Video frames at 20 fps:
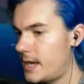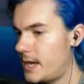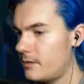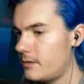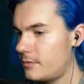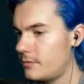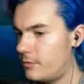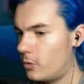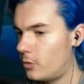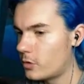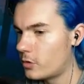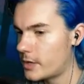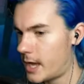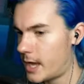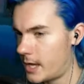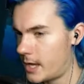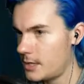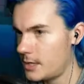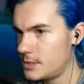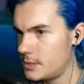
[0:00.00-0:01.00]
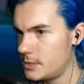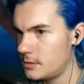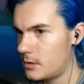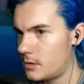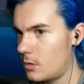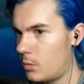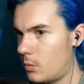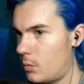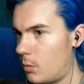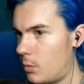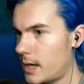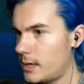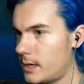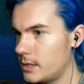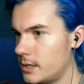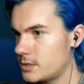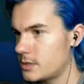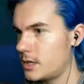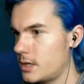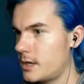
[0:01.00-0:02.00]
four days, quite
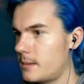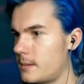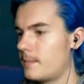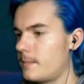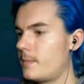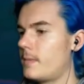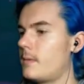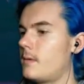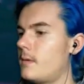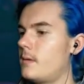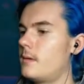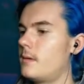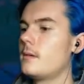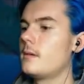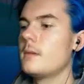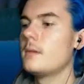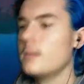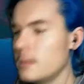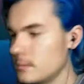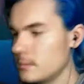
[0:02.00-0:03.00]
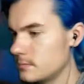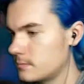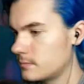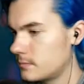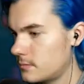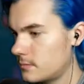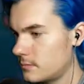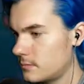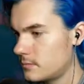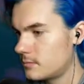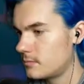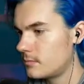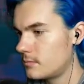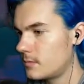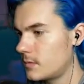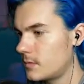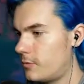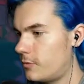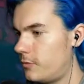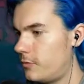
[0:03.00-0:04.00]
literally. Um,
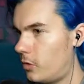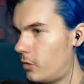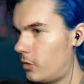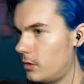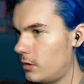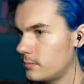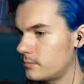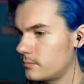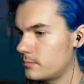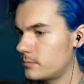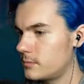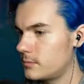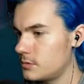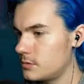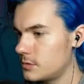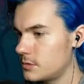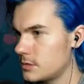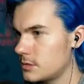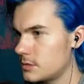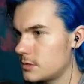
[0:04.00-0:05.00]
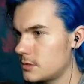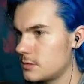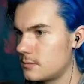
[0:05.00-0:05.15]
four uses.